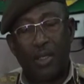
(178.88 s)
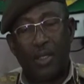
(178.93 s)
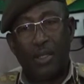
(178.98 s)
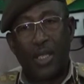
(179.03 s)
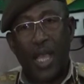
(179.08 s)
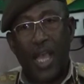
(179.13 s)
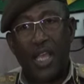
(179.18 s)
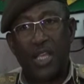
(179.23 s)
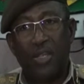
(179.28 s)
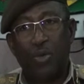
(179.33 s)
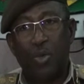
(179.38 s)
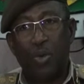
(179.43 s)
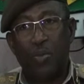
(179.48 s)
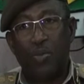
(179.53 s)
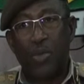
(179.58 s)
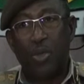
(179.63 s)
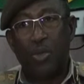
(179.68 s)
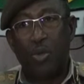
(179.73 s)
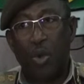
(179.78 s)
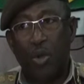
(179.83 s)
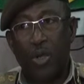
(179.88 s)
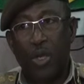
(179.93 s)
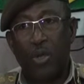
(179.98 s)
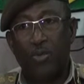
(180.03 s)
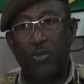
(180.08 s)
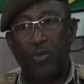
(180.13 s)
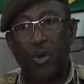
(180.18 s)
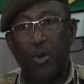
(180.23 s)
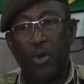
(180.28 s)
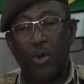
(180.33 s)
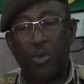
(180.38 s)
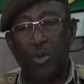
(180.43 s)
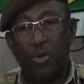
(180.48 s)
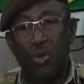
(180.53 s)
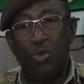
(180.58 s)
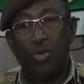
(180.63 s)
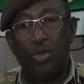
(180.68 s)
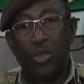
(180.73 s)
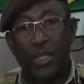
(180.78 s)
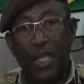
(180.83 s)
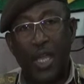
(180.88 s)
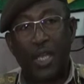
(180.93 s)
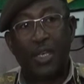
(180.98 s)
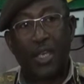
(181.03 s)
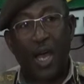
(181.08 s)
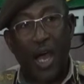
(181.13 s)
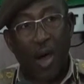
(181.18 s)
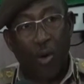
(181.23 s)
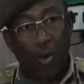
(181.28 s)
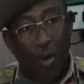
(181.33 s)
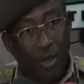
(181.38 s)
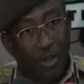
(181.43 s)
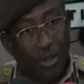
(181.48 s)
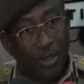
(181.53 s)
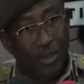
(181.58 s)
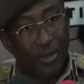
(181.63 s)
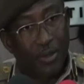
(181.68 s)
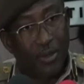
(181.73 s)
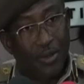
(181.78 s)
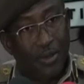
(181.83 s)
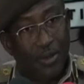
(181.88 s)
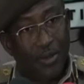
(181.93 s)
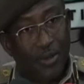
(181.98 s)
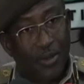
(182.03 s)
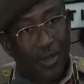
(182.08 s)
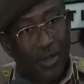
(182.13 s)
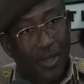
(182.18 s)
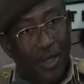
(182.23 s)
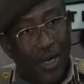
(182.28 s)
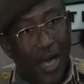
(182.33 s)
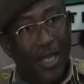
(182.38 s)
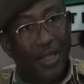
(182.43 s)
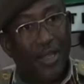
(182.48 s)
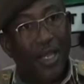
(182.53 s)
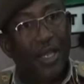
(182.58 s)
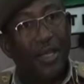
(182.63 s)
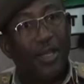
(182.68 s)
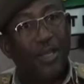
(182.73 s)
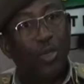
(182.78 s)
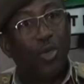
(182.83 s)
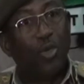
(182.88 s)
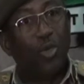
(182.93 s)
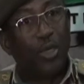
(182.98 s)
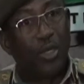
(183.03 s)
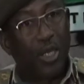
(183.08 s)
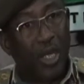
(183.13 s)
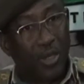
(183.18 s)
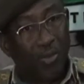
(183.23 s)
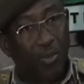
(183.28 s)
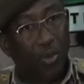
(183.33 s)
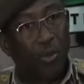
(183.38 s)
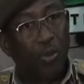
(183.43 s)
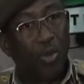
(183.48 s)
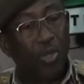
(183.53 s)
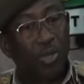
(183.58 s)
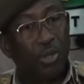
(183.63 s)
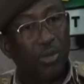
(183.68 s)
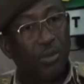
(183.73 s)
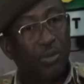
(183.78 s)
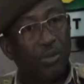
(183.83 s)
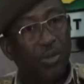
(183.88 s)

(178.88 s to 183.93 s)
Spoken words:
That it will be no need for you to get the award and then you don't get promotion.